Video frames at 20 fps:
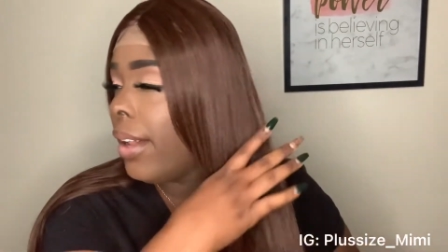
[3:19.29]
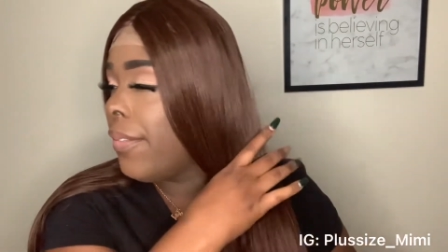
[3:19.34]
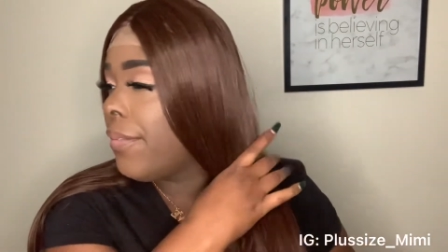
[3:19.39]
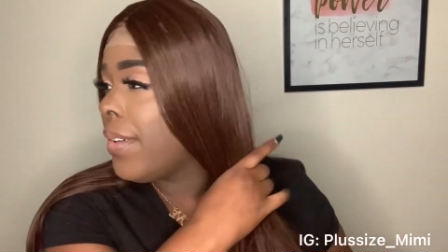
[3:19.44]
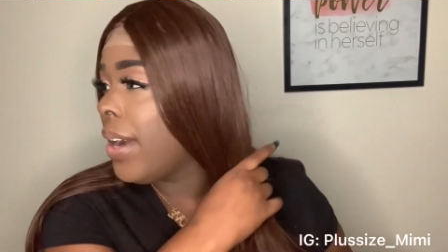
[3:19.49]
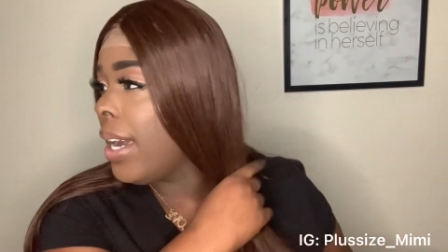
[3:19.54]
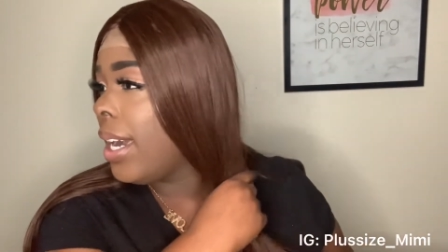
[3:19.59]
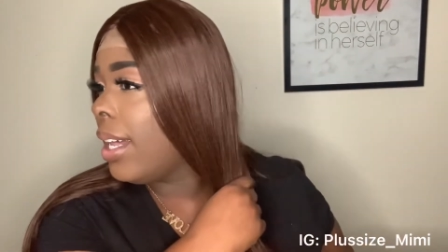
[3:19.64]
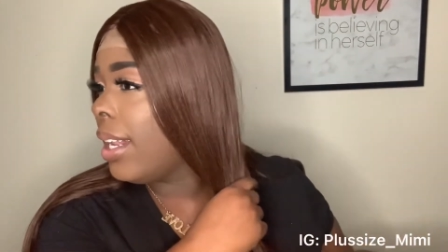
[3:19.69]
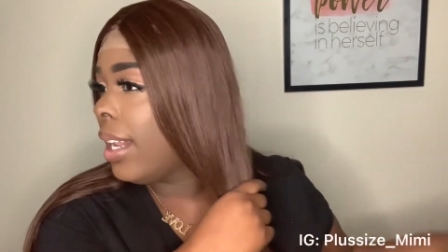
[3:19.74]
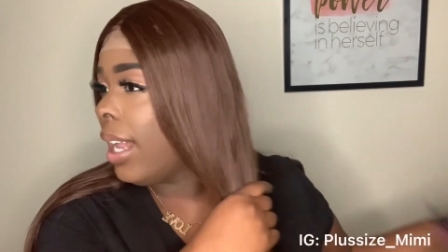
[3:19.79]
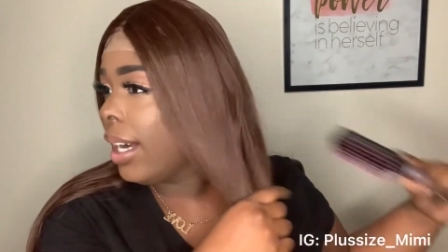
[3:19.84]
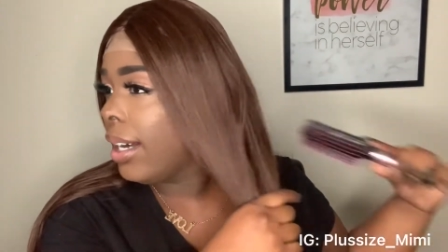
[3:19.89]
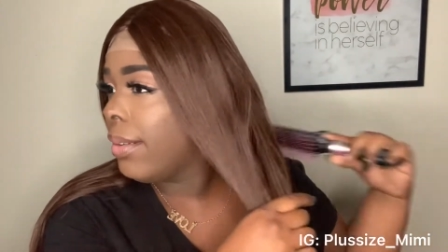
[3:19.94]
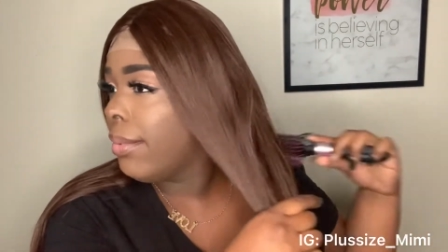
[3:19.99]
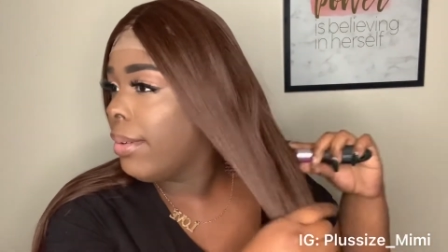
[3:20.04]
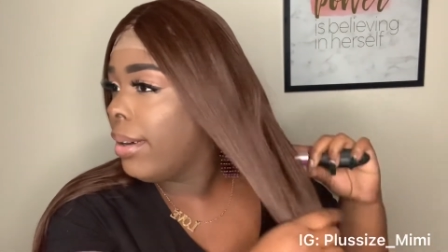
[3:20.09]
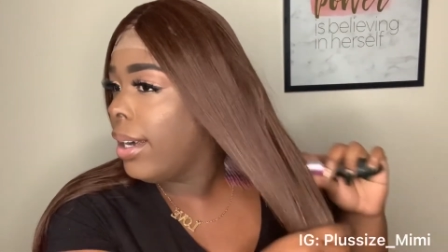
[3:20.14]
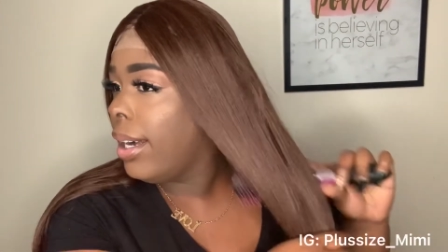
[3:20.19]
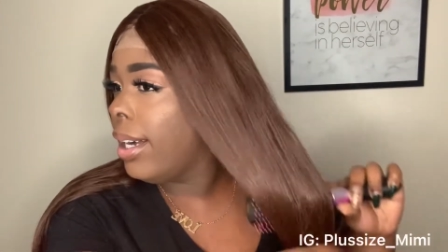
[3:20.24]
fake like a
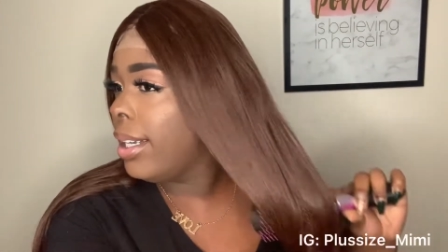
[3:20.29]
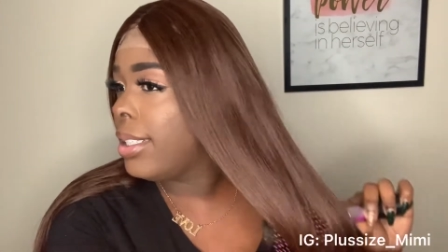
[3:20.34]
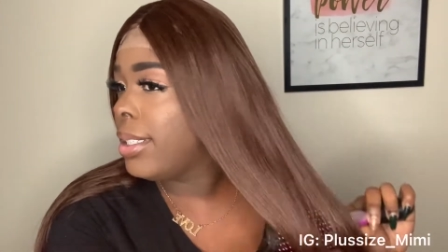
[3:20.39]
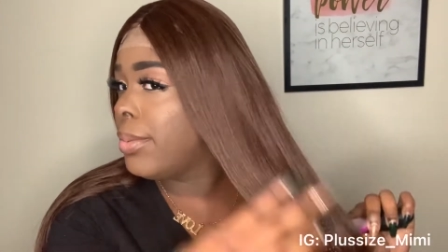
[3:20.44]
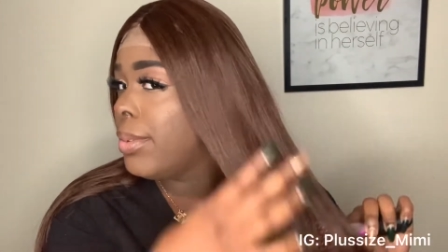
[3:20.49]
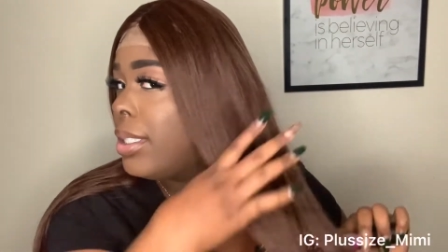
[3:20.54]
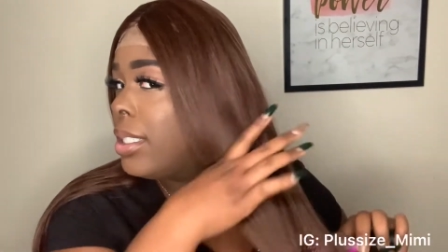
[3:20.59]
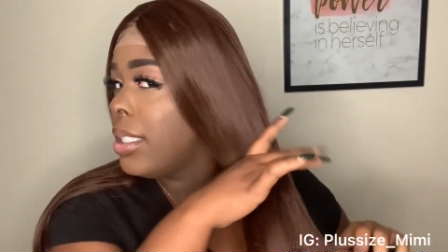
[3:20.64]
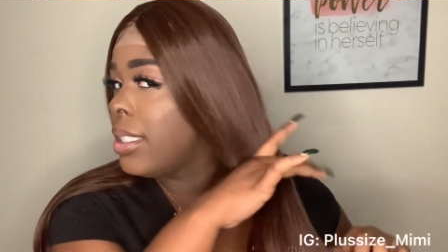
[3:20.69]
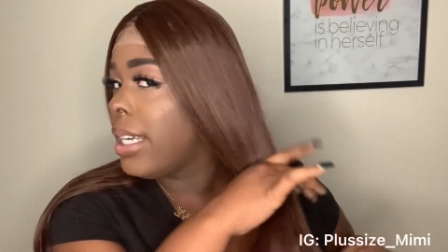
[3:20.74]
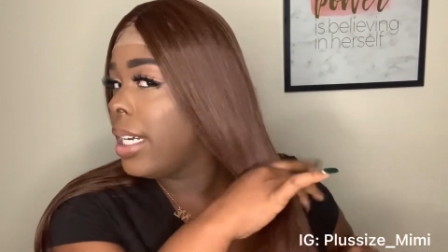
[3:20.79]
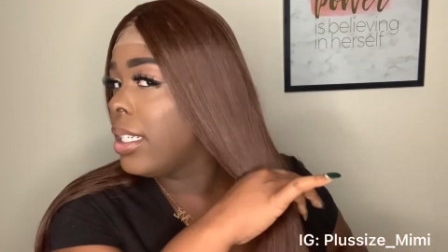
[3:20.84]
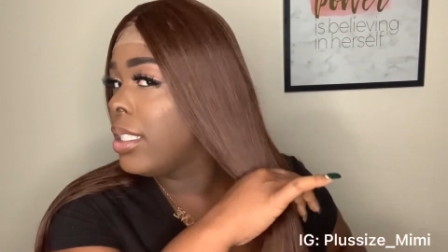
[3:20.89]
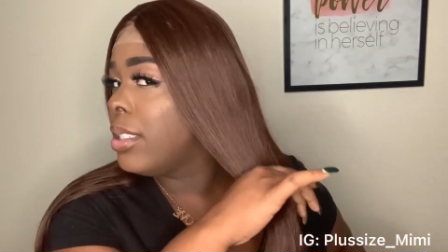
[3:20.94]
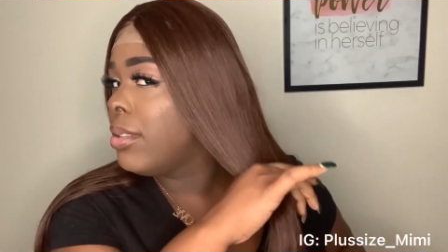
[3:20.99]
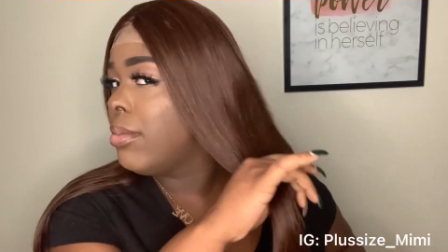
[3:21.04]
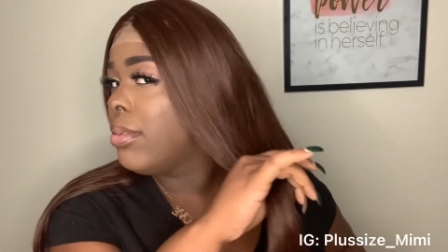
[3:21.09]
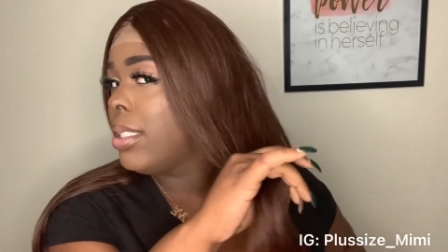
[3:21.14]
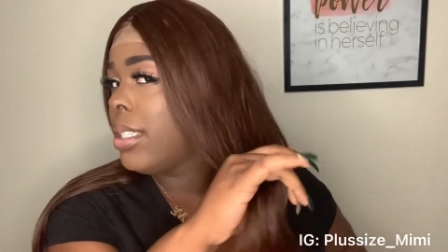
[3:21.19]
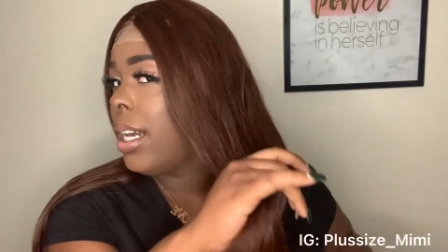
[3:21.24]
wig, to where it's like
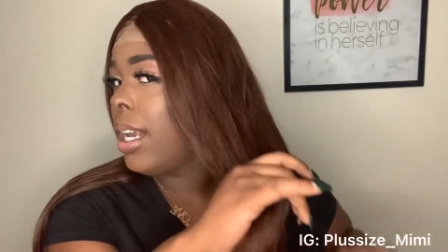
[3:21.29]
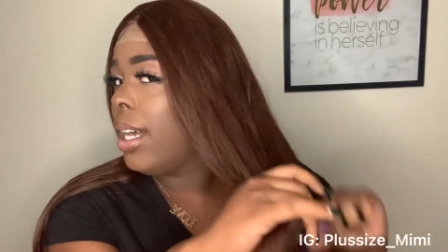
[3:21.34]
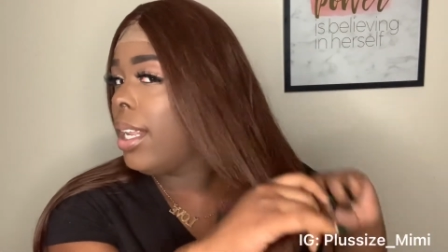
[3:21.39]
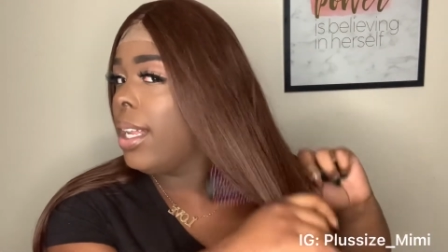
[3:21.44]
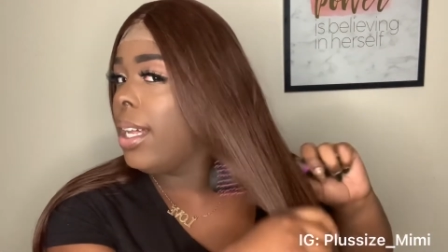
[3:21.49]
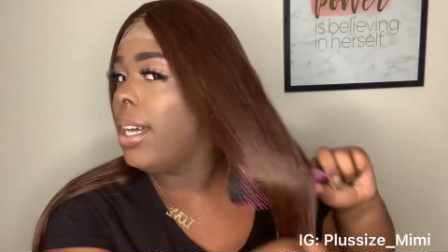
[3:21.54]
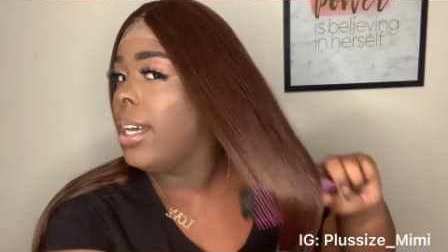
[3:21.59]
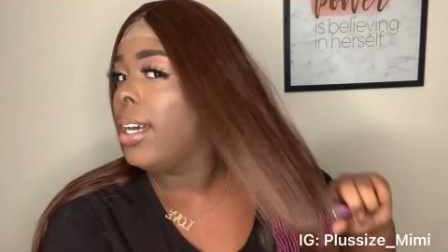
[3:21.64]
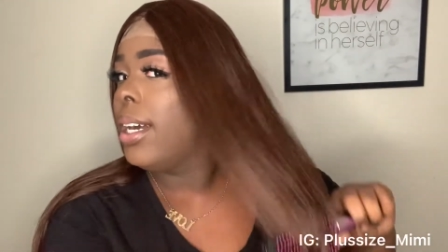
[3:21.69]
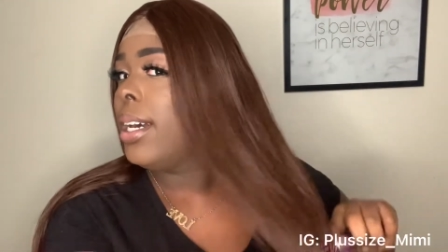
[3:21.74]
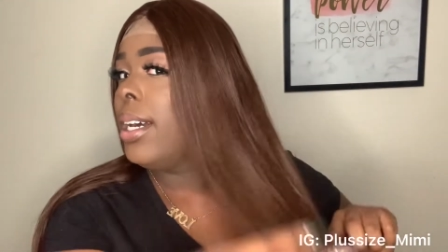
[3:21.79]
too shiny.